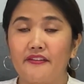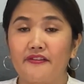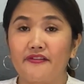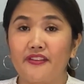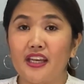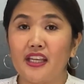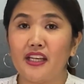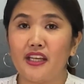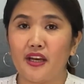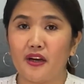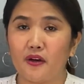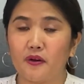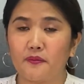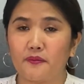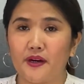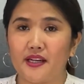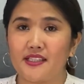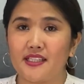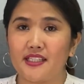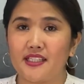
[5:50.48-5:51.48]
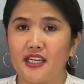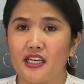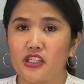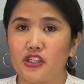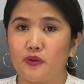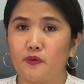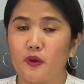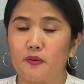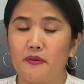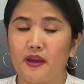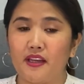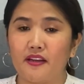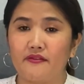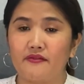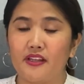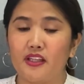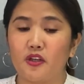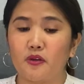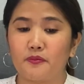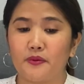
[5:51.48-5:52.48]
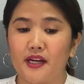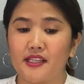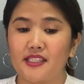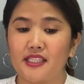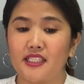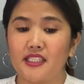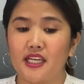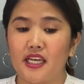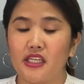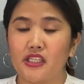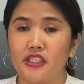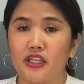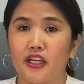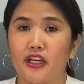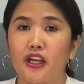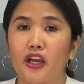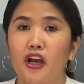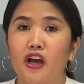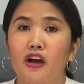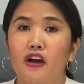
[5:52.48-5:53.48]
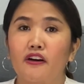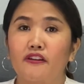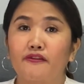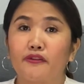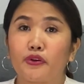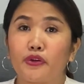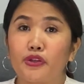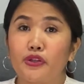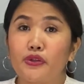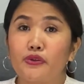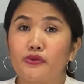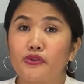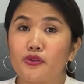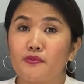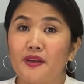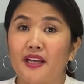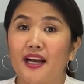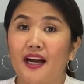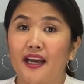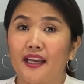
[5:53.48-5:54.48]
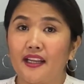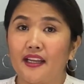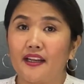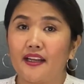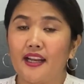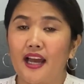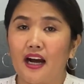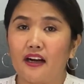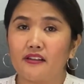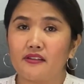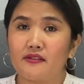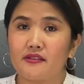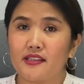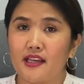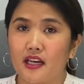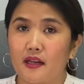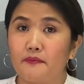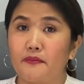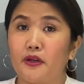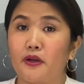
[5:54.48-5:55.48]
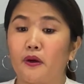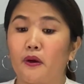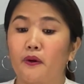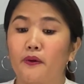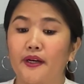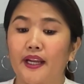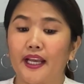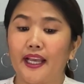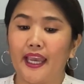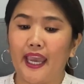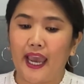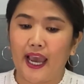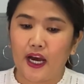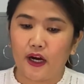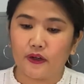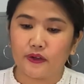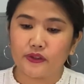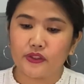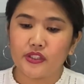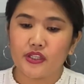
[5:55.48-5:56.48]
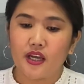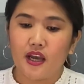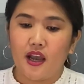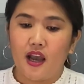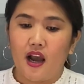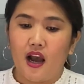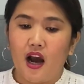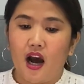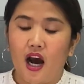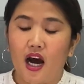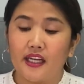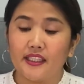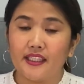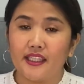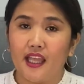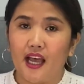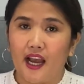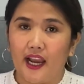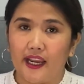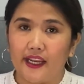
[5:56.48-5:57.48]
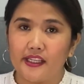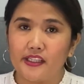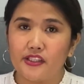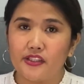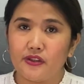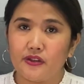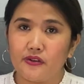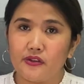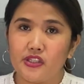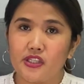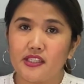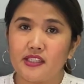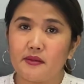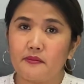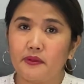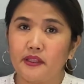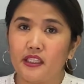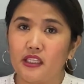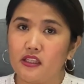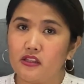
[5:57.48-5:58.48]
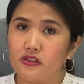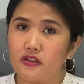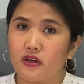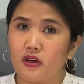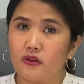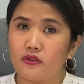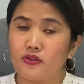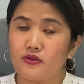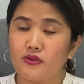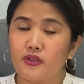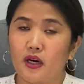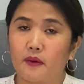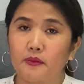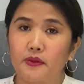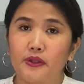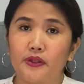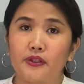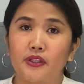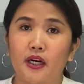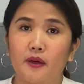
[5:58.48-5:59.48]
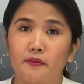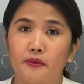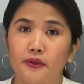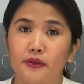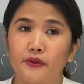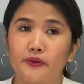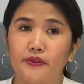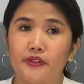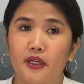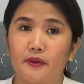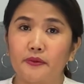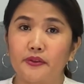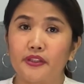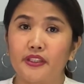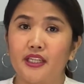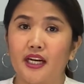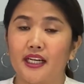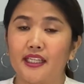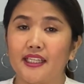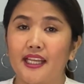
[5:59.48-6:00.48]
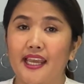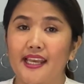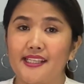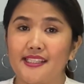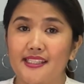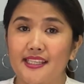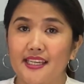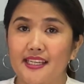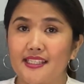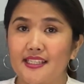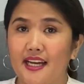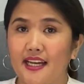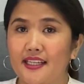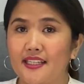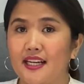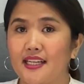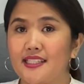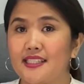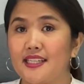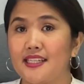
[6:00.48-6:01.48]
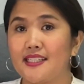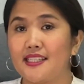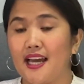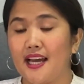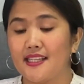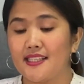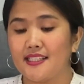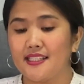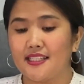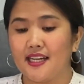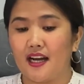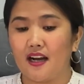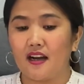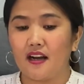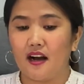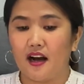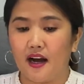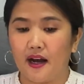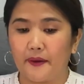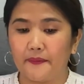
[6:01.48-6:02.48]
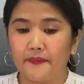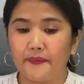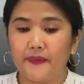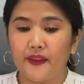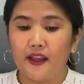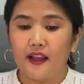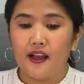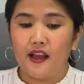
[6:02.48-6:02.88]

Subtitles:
video presentation. We made a video presentation for you to be guided on how to set up your own account online. So you just simply need to go to www.acediagnostictest.com.